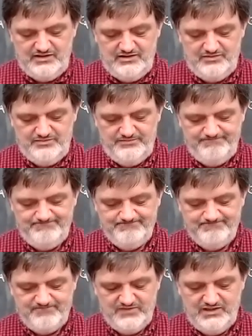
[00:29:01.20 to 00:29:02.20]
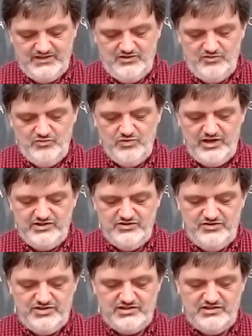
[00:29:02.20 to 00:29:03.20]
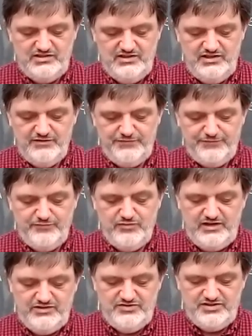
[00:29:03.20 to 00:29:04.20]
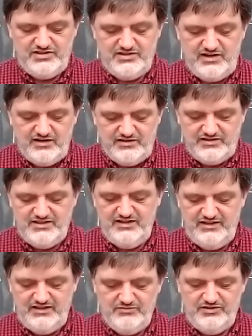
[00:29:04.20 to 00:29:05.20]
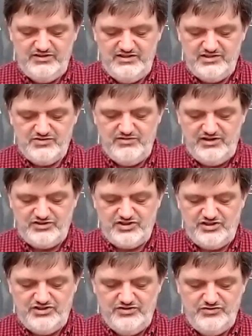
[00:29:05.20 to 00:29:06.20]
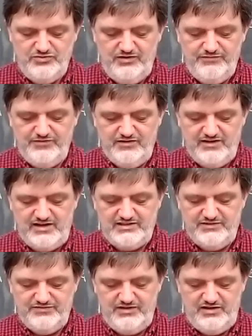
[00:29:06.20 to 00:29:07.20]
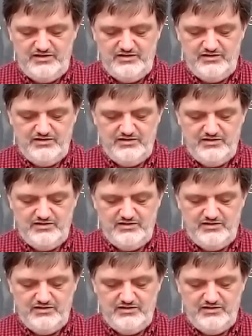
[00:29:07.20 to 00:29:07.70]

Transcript: um, when you, if when you start dealing with these questions, you're doing philosophy.